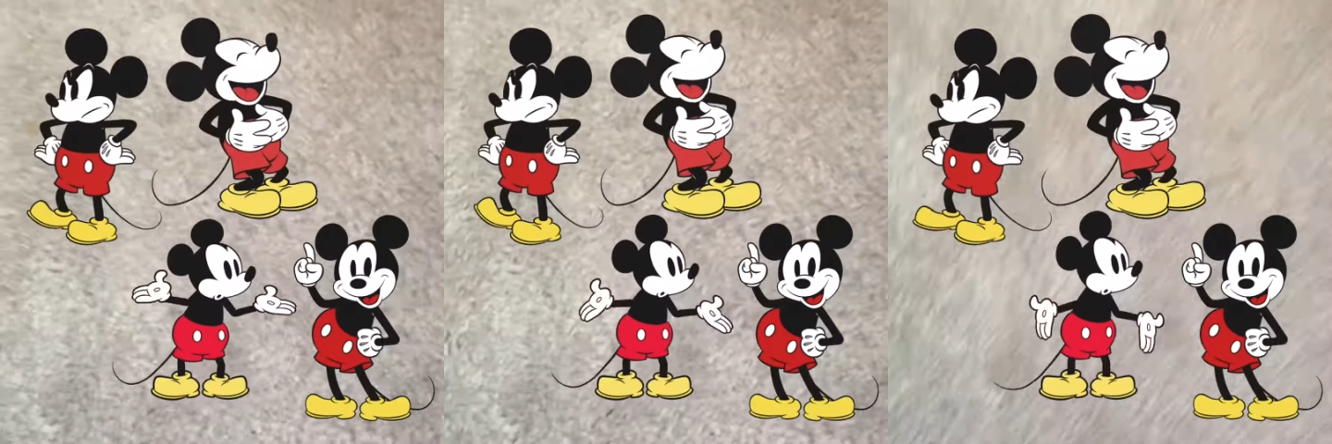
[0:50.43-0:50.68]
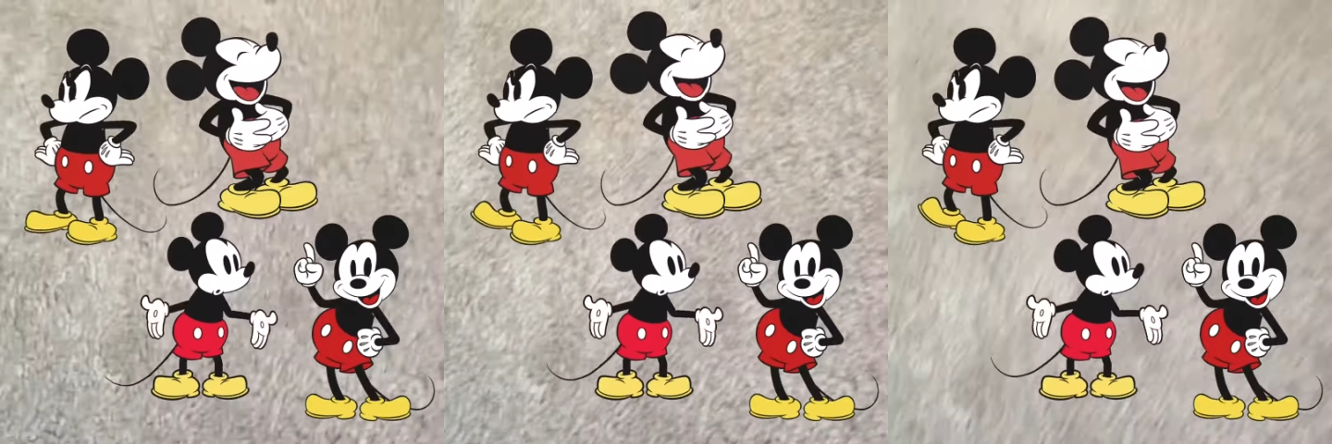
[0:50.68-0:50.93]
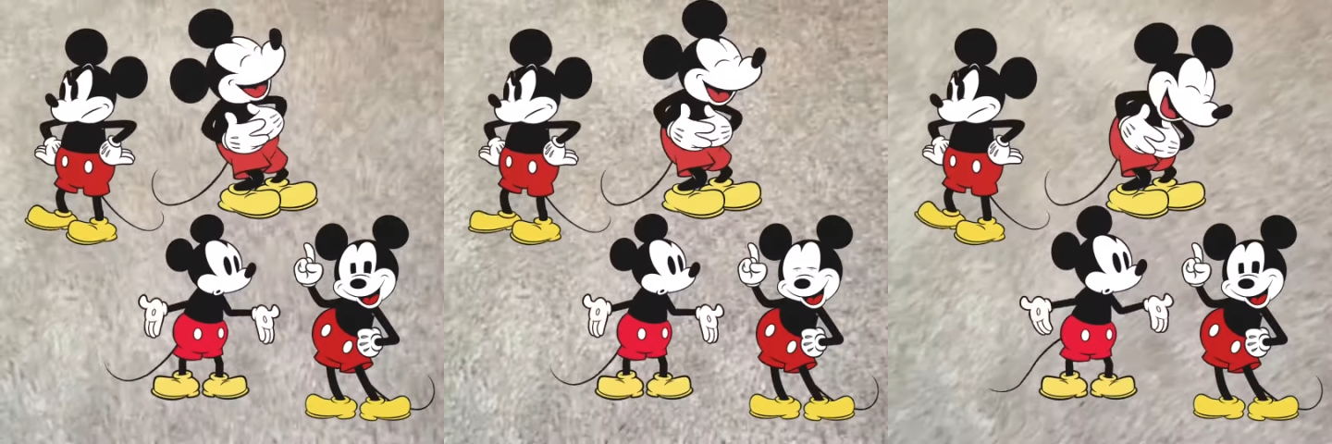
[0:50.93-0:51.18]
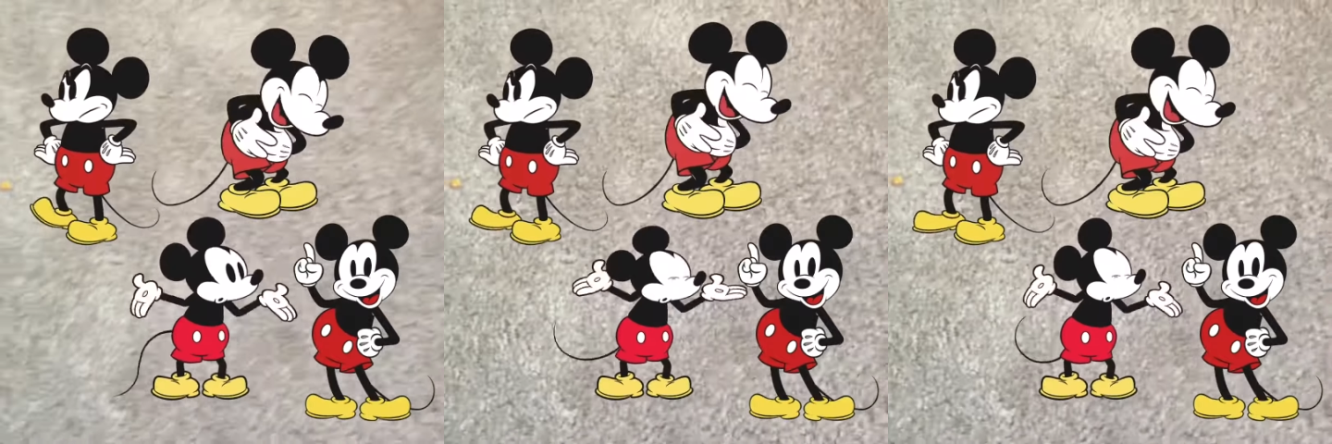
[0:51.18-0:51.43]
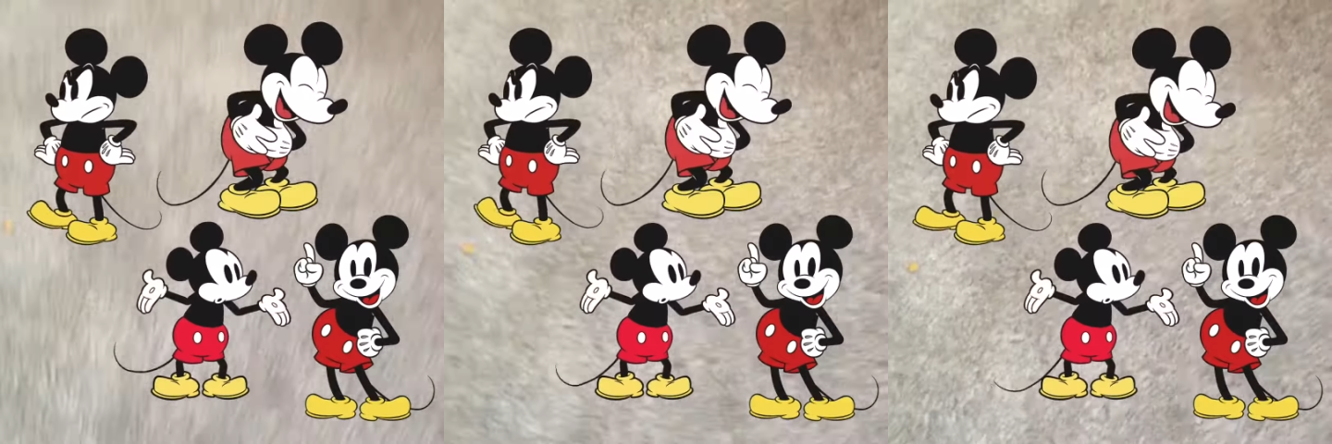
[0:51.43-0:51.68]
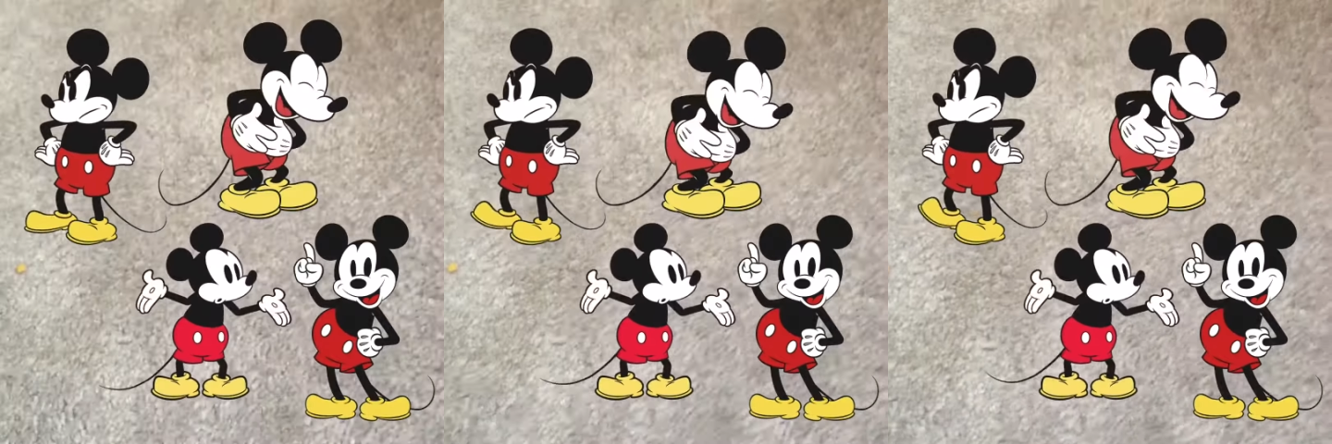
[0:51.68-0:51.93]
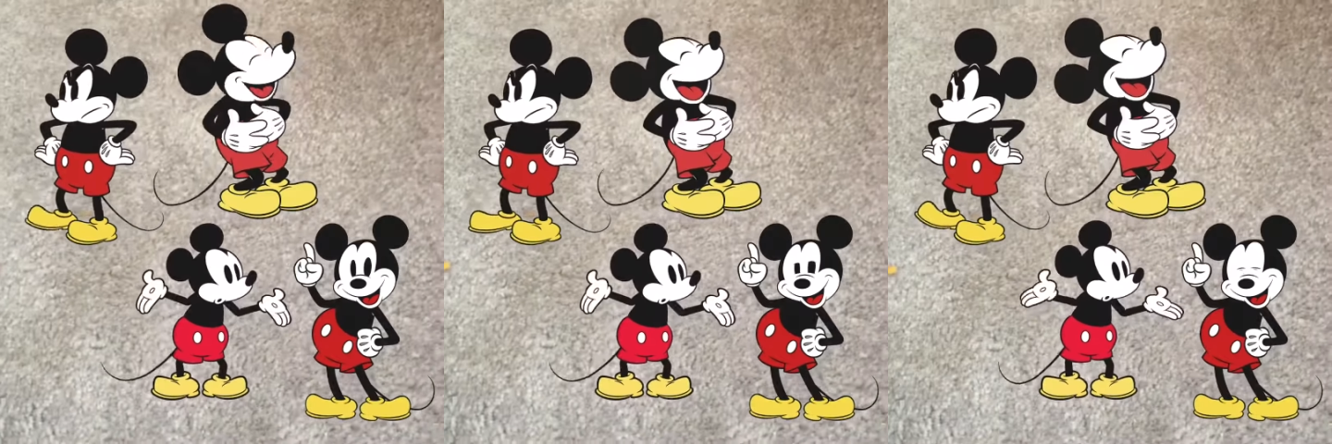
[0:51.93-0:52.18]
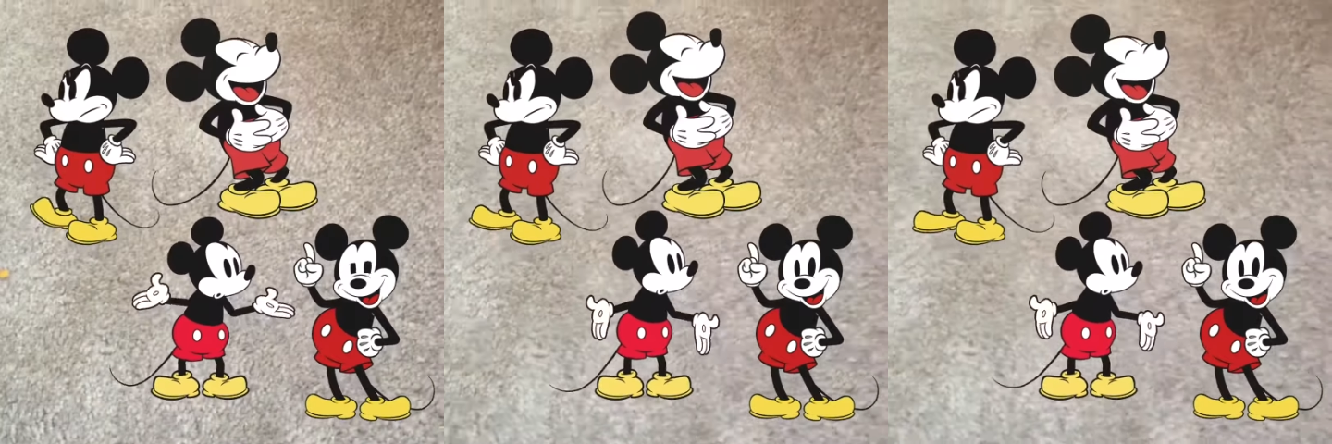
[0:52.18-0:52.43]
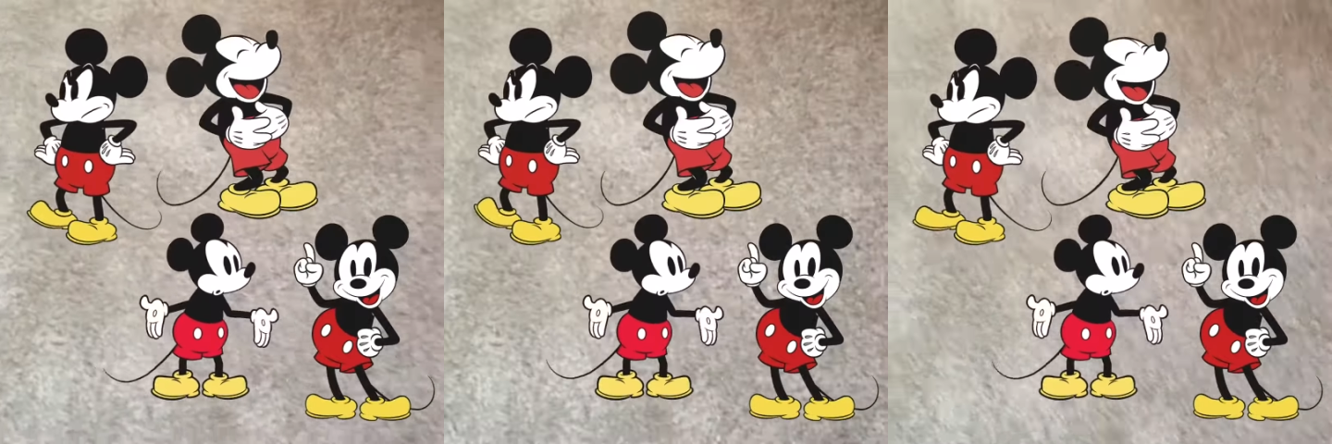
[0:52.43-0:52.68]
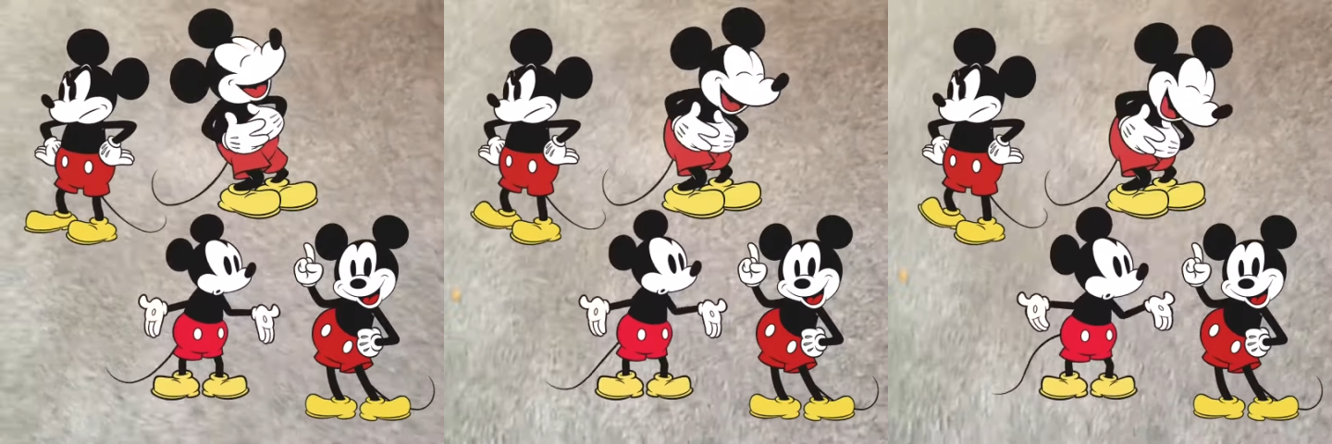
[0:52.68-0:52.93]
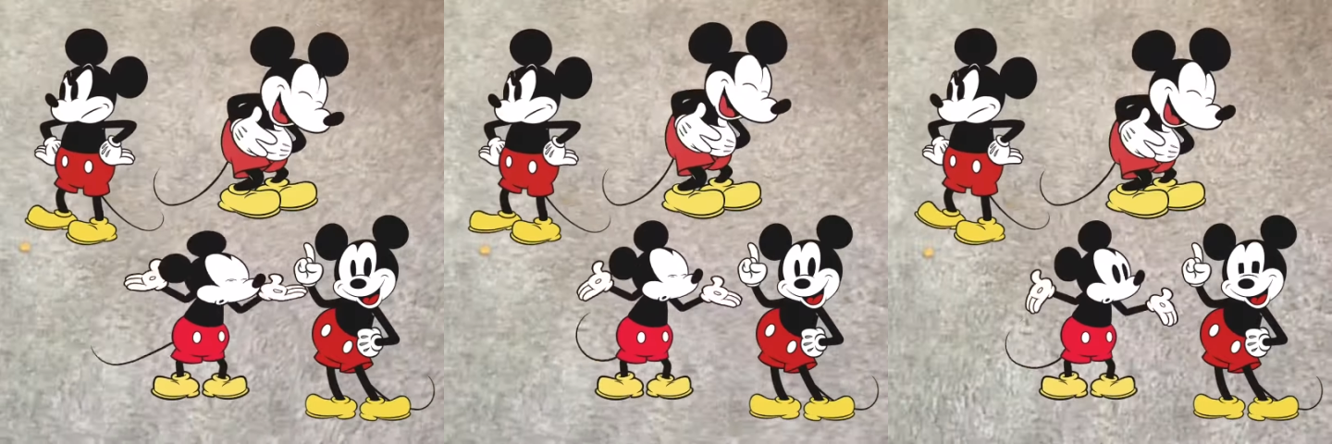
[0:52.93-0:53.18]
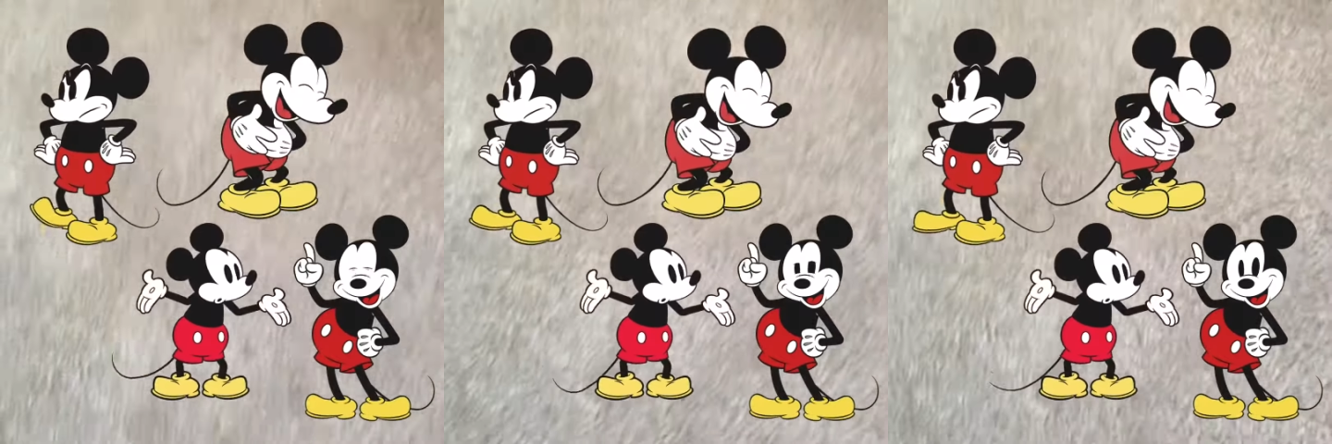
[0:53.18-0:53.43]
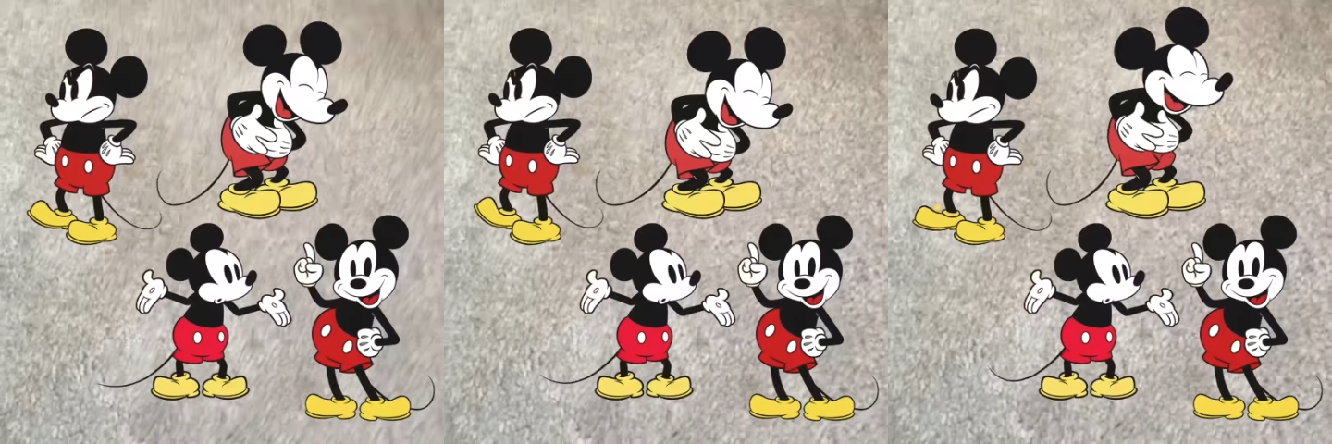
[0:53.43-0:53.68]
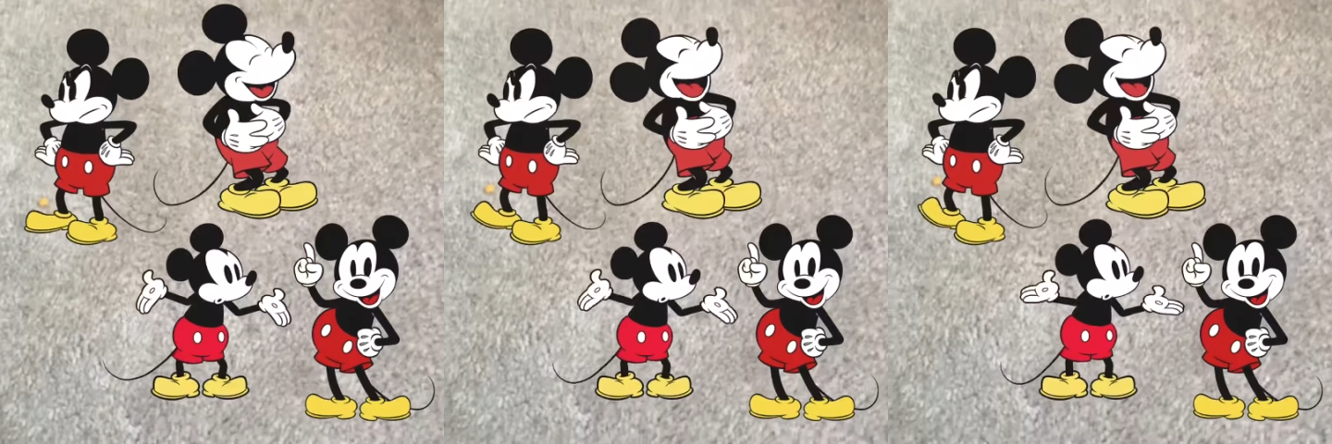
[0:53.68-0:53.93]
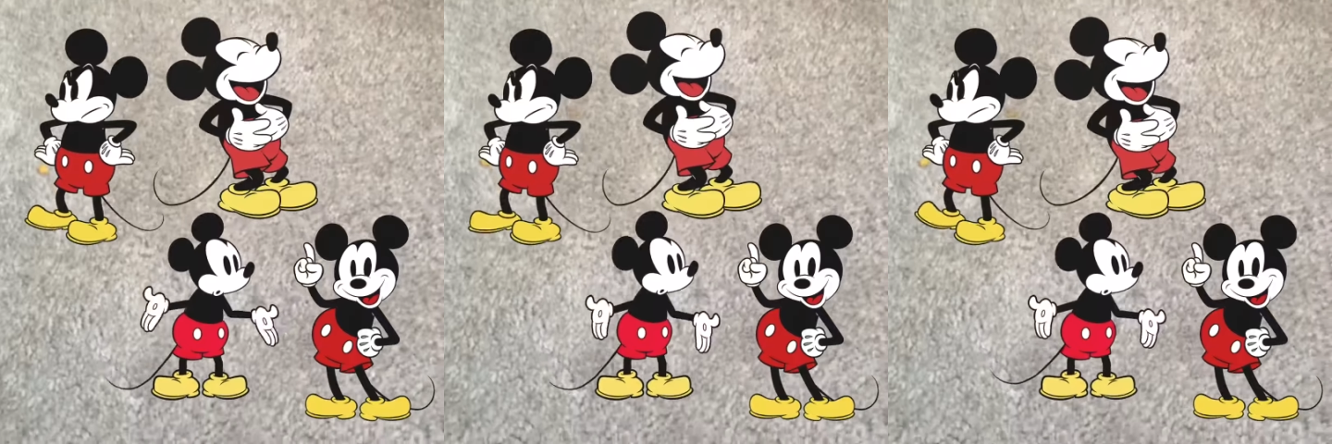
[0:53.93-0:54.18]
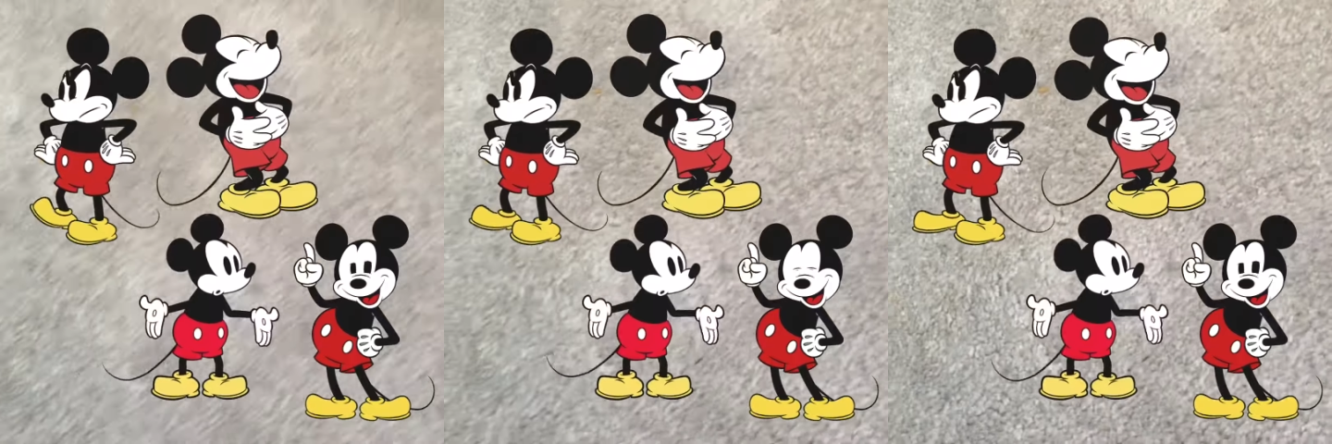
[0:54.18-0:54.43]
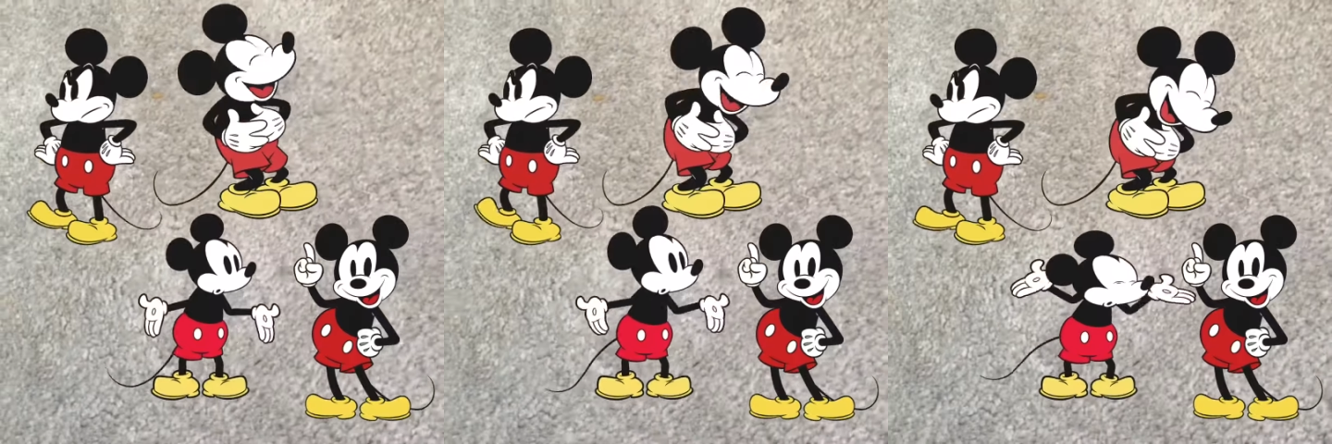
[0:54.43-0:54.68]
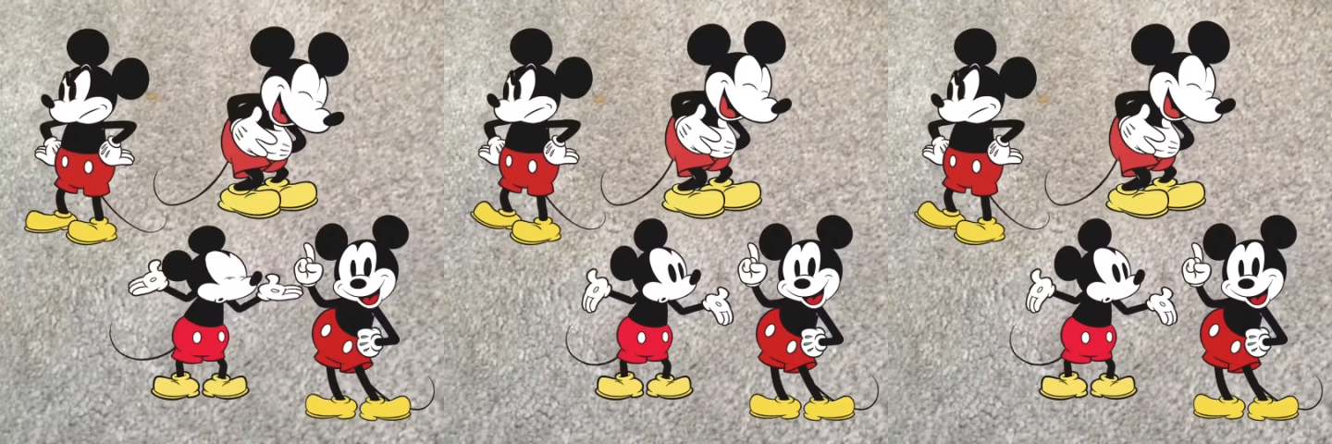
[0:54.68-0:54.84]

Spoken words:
No face is visible, so there are no lips to read.